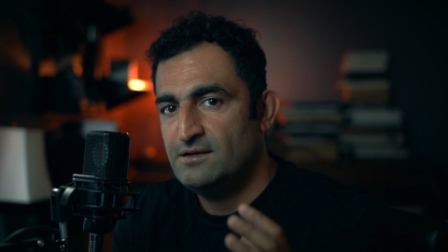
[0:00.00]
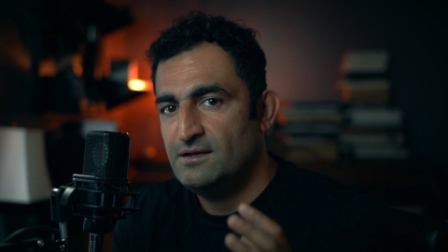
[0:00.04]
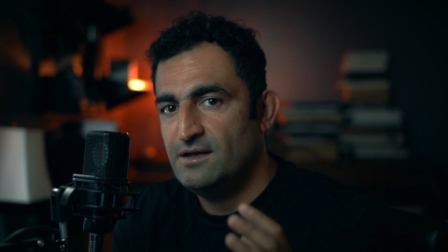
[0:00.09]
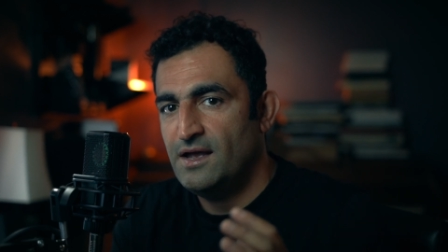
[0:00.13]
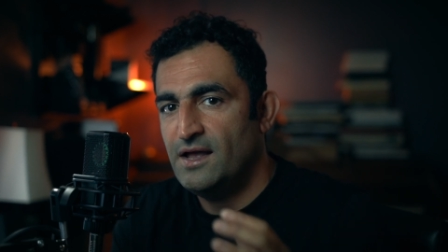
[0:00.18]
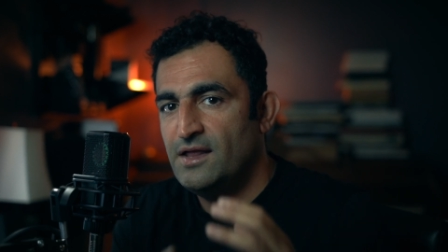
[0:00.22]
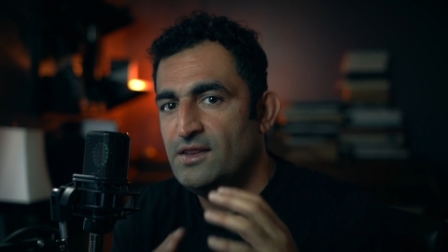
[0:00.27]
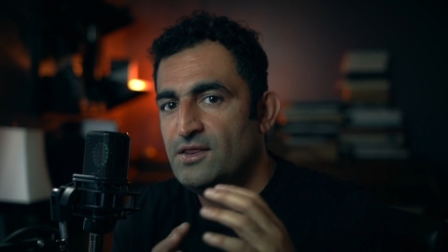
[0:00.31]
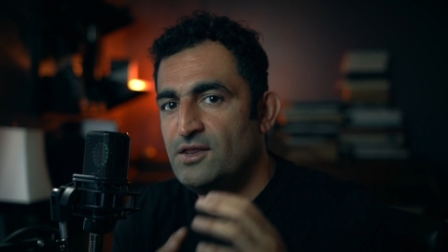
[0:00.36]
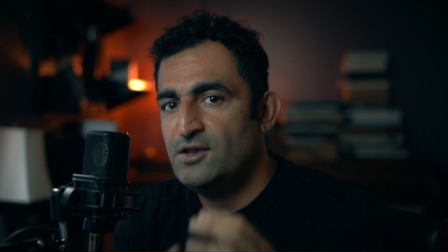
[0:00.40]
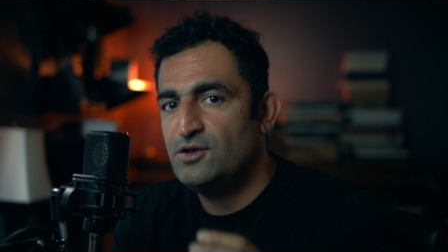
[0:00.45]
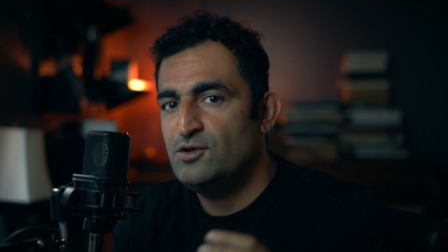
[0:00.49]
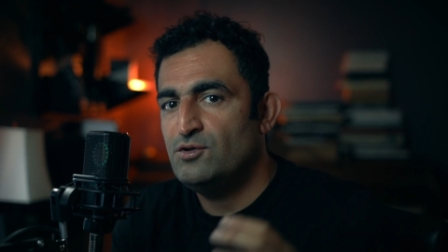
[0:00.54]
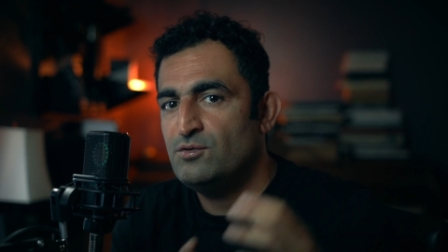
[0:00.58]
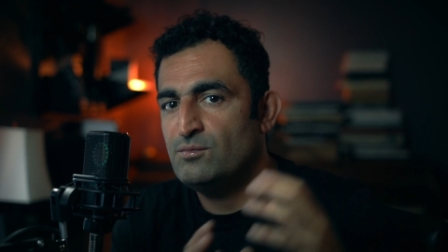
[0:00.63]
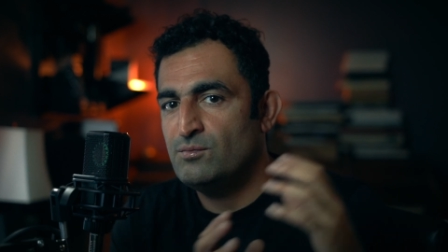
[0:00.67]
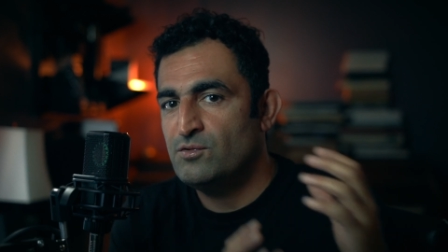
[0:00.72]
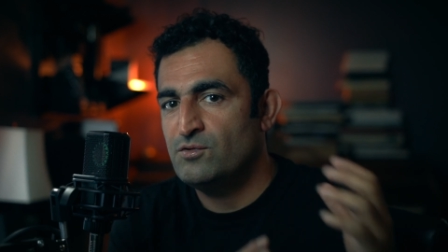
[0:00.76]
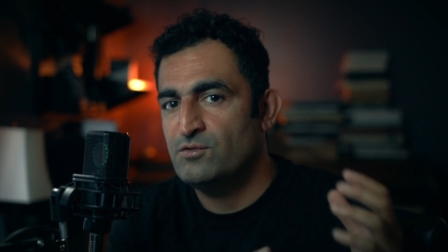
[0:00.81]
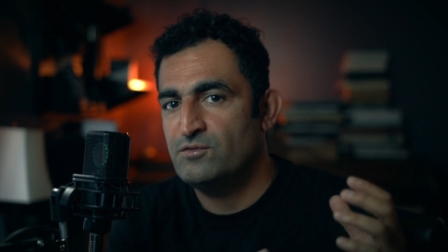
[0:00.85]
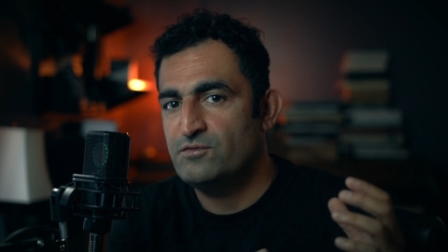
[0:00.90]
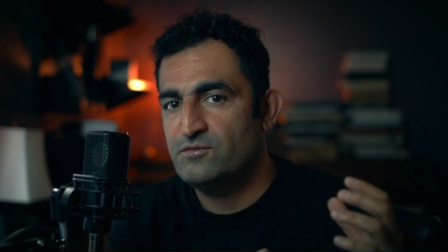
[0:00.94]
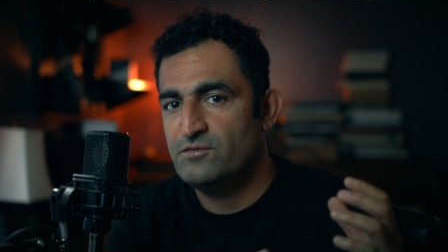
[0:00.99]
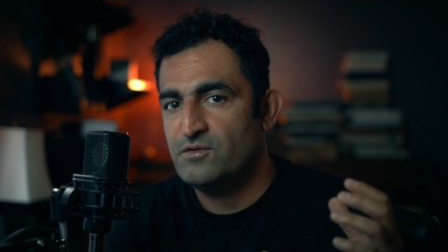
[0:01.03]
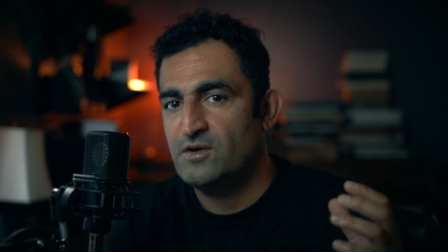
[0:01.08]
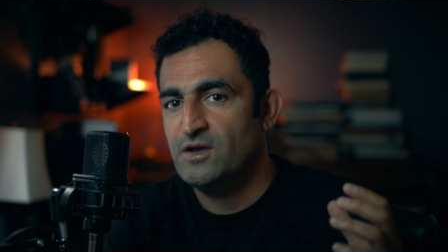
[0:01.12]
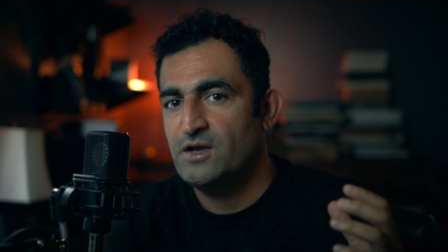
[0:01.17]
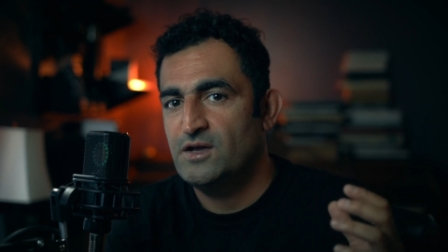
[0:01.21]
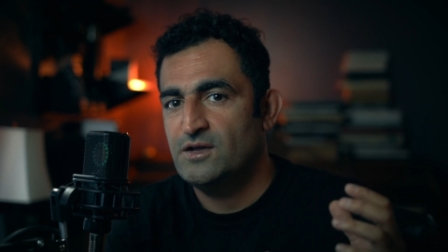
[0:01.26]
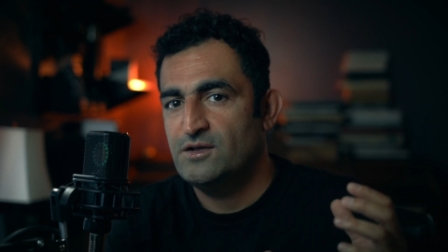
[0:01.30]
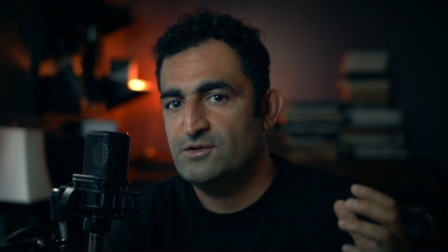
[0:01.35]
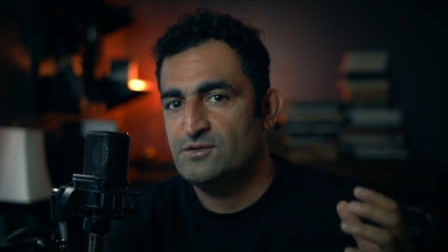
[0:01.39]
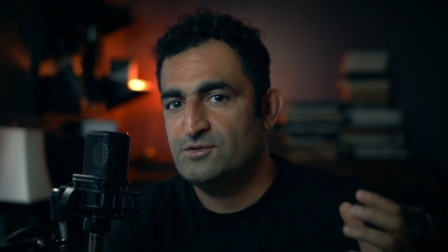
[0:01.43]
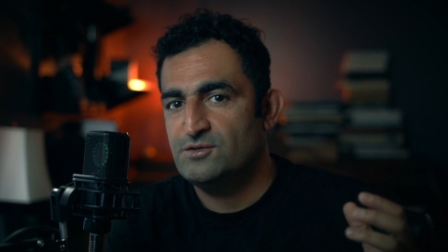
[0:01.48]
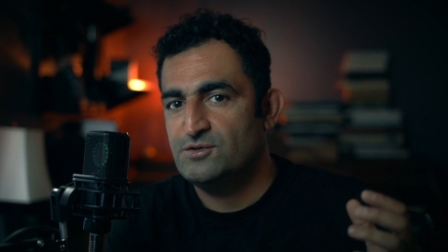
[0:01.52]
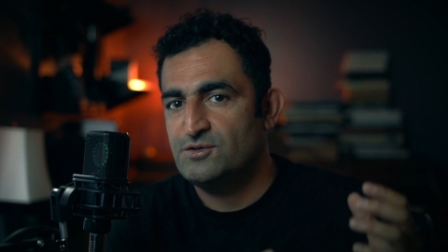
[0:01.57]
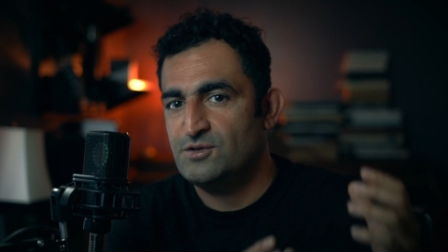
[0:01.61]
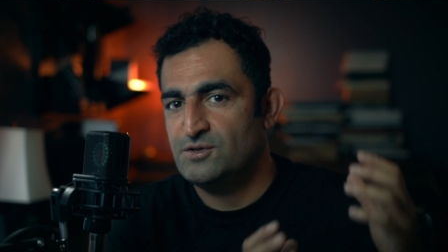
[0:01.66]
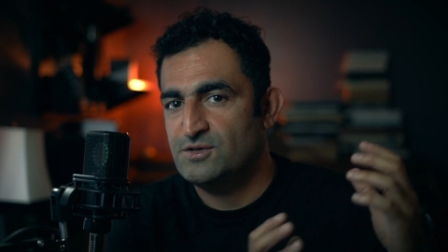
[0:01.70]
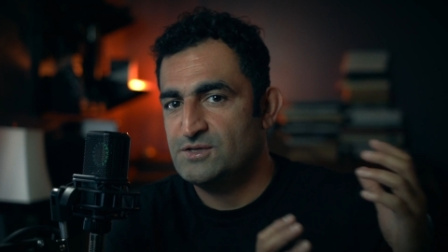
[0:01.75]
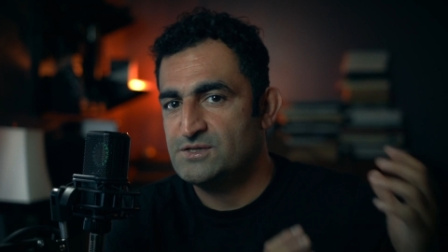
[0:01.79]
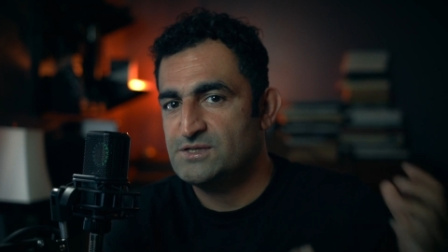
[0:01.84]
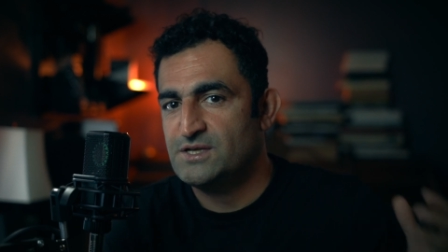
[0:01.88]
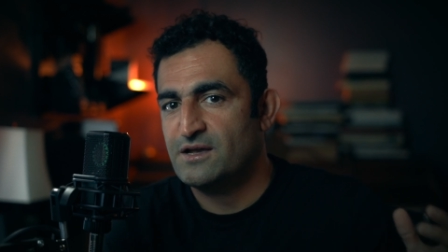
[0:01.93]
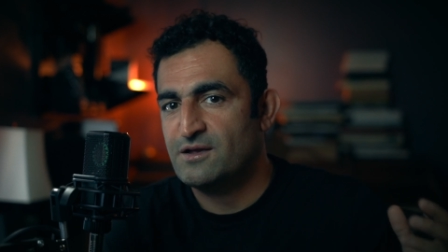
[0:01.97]
and then you move to the
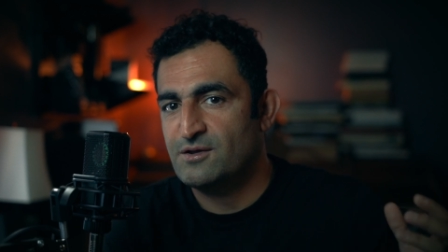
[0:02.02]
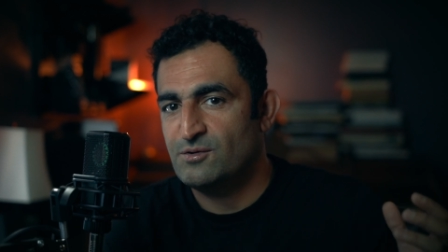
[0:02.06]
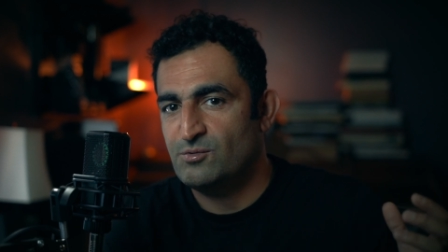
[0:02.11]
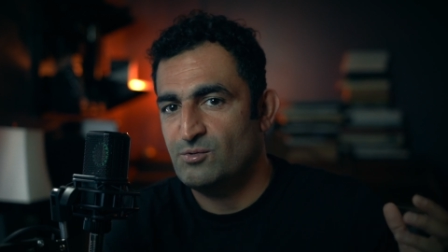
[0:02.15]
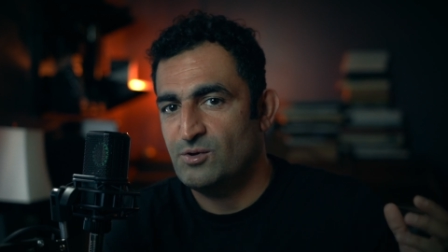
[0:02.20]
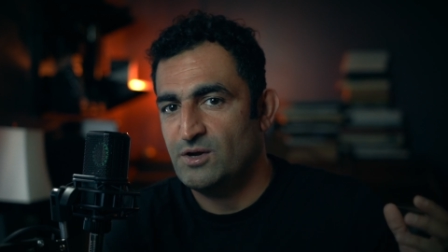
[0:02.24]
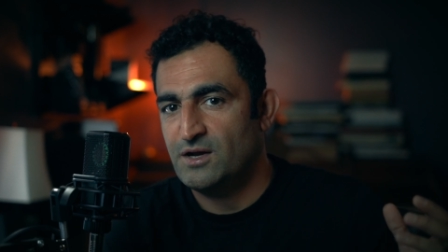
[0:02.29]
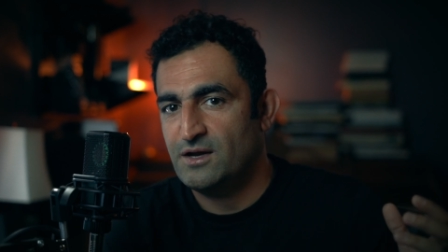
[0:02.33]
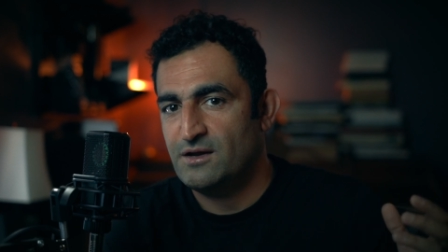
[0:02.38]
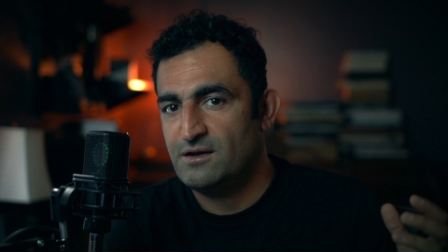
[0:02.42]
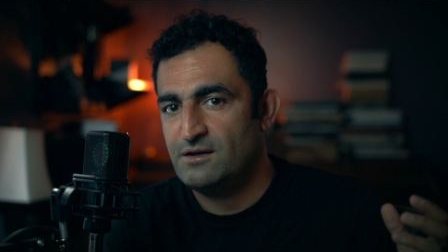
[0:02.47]
second one.